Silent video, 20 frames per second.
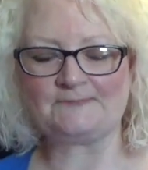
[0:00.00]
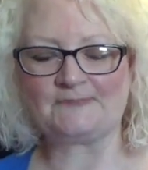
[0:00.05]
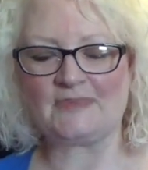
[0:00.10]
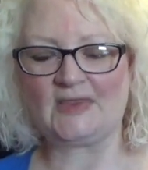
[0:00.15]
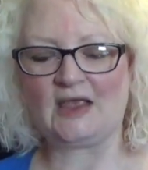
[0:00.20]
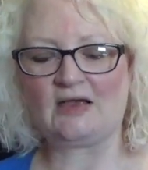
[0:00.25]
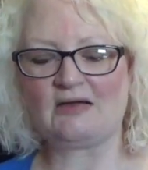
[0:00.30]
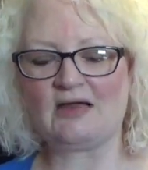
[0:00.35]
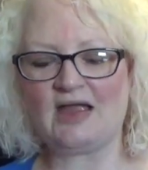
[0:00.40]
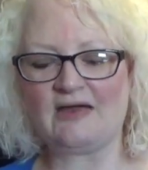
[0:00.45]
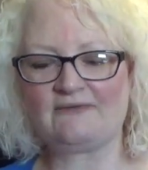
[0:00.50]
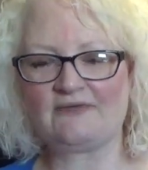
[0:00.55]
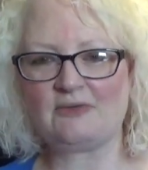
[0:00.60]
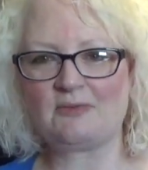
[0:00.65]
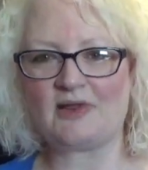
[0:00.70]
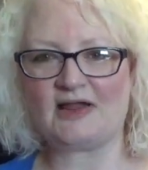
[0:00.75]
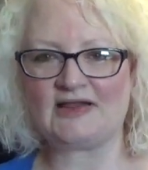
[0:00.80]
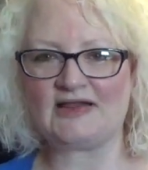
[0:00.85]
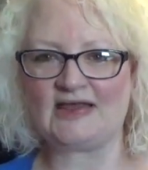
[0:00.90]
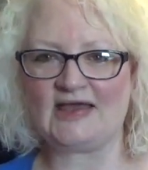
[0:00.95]
Now,
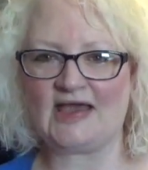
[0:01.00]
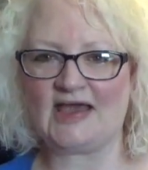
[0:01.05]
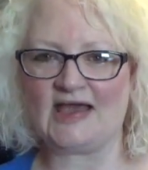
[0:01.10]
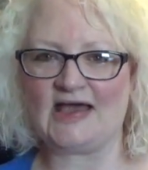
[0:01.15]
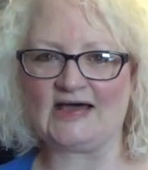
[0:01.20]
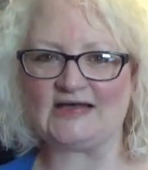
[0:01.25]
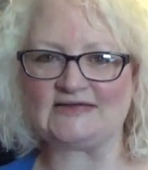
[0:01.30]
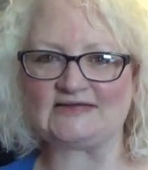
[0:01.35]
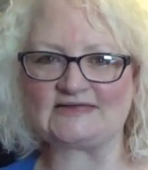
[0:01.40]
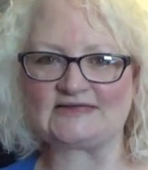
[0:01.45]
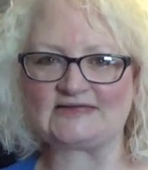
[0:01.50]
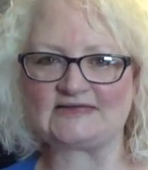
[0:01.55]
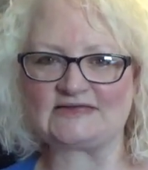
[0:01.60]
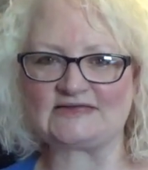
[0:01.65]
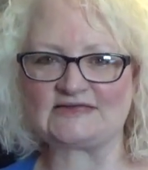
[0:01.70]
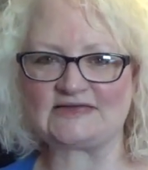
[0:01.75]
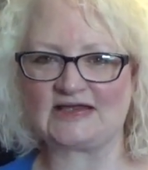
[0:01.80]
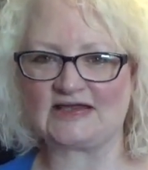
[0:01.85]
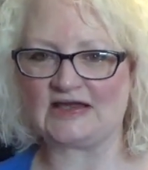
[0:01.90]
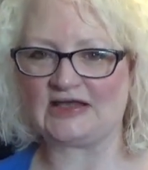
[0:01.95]
everybody has
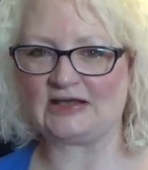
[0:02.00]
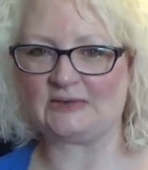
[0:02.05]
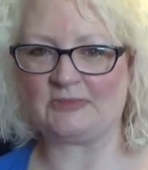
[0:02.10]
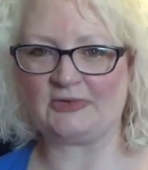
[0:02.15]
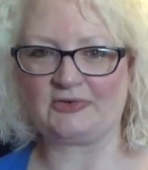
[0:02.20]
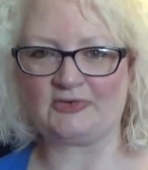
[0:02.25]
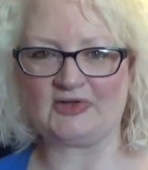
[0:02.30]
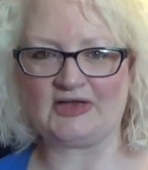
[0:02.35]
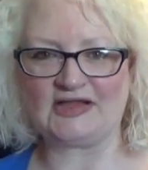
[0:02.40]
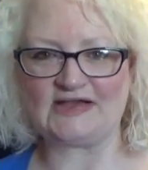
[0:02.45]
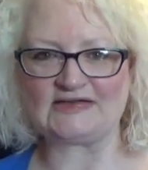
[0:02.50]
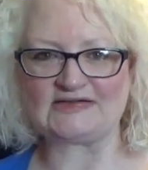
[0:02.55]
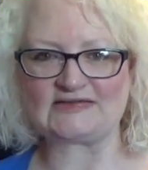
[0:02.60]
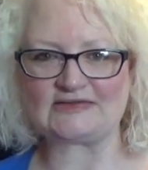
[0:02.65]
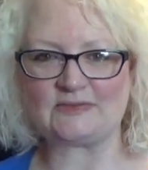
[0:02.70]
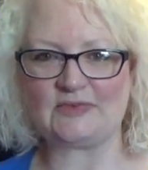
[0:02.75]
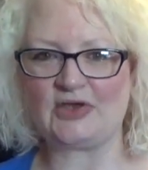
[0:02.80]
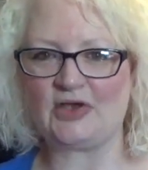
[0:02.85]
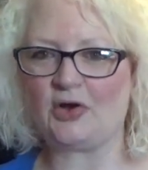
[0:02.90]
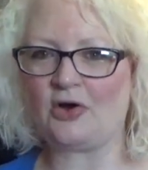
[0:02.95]
psychic abilities.
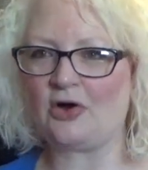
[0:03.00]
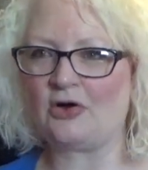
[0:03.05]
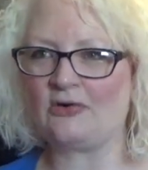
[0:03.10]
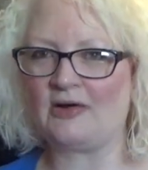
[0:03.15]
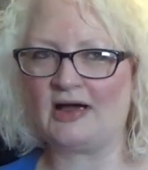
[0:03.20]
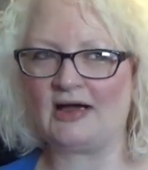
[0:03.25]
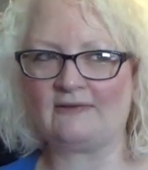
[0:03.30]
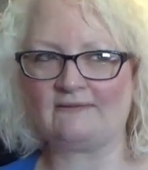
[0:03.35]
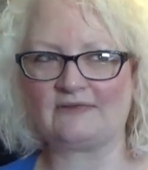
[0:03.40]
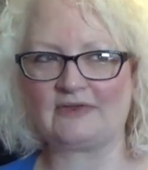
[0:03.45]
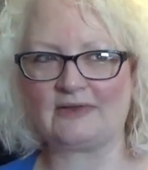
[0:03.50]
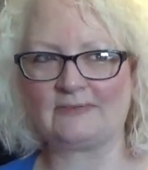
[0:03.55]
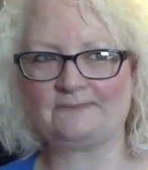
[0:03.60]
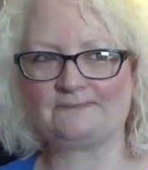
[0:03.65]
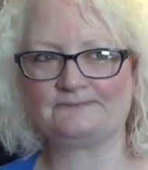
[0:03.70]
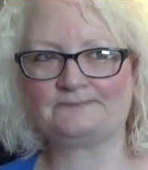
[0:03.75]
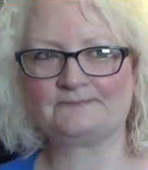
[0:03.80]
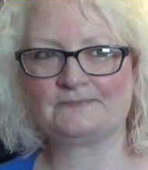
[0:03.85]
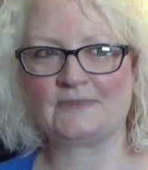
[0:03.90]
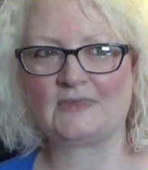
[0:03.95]
We all have
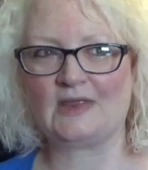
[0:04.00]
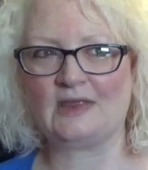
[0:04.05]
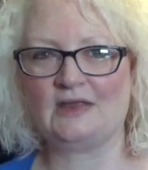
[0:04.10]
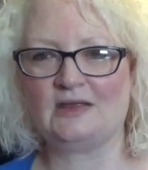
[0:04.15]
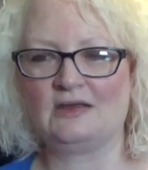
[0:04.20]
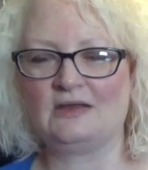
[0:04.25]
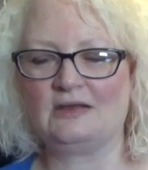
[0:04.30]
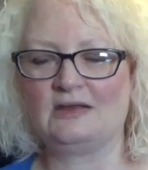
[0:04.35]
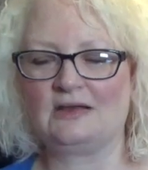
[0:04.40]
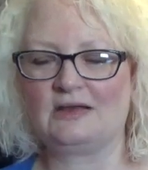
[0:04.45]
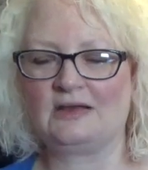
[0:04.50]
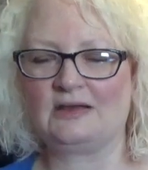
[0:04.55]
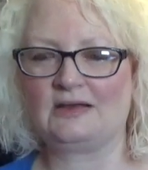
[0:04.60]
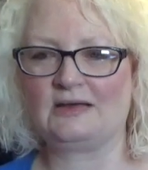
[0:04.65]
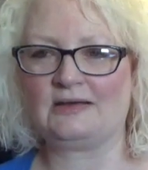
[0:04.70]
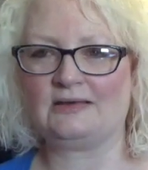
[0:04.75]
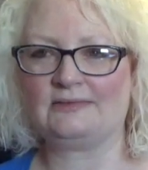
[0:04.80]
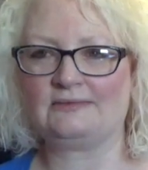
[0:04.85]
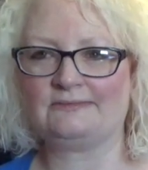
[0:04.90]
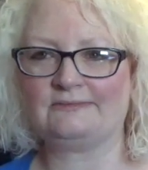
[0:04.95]
them.
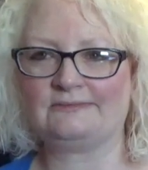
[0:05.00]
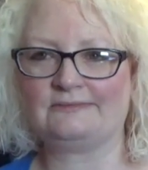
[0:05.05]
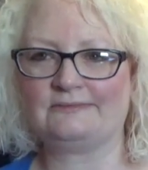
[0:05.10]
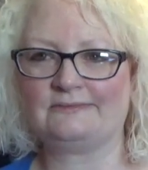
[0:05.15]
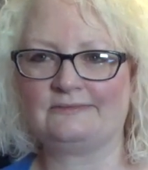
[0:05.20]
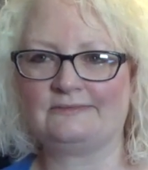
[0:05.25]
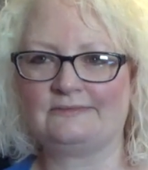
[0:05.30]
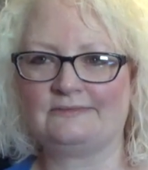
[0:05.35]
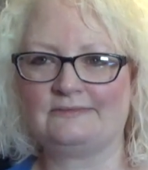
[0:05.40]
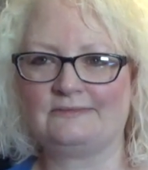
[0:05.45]
Um,